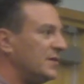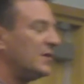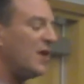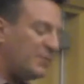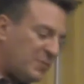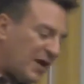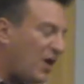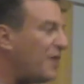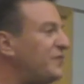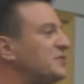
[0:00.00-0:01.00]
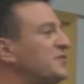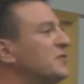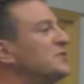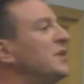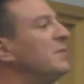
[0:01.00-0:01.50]
Come to my office
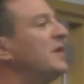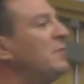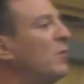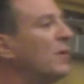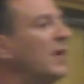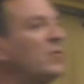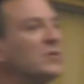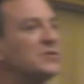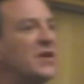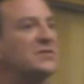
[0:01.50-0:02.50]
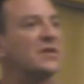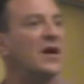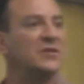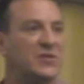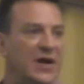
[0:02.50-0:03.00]
first thing Monday morning and we'll discuss the
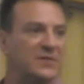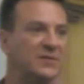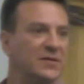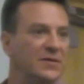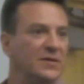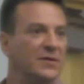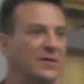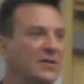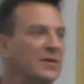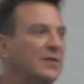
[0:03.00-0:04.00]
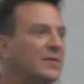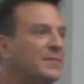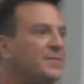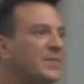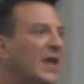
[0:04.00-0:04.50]
contract.
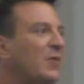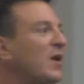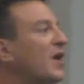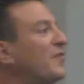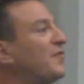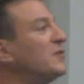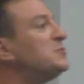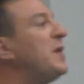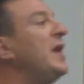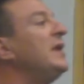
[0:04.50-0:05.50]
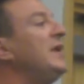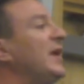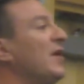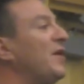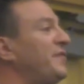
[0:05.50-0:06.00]
And we got our first paying
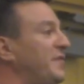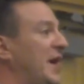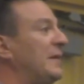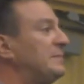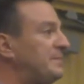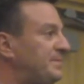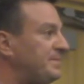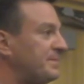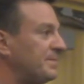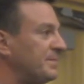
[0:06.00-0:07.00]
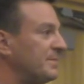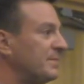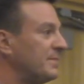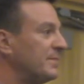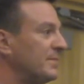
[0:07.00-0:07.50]
gig off of that
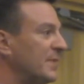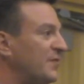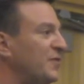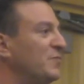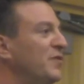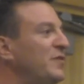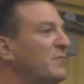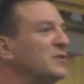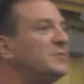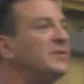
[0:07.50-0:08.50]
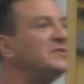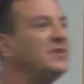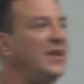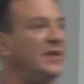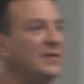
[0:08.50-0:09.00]
for the movie
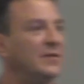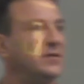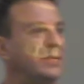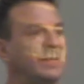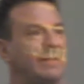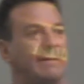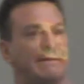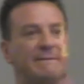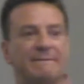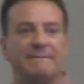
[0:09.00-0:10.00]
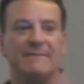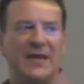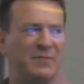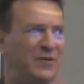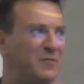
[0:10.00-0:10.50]
Multiplicity.
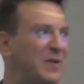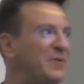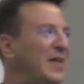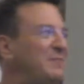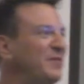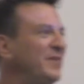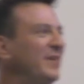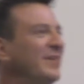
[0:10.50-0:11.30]
Anybody remember that movie?